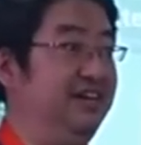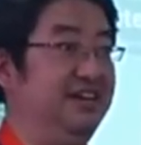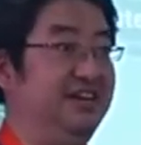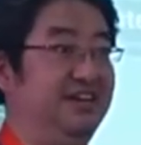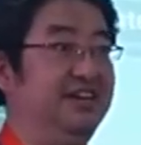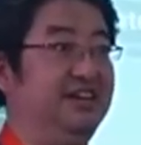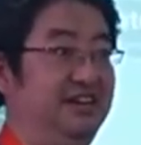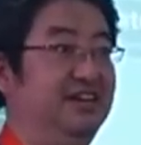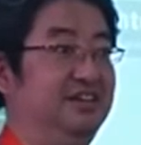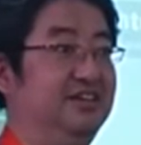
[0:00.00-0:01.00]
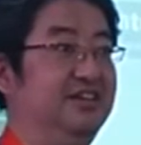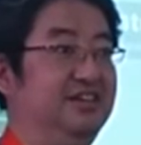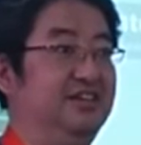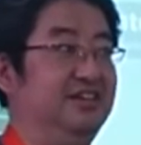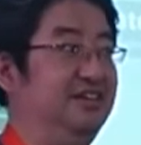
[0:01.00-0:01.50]

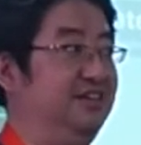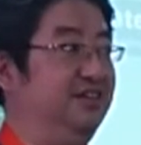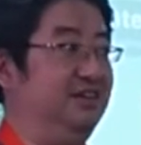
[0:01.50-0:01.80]
(silence)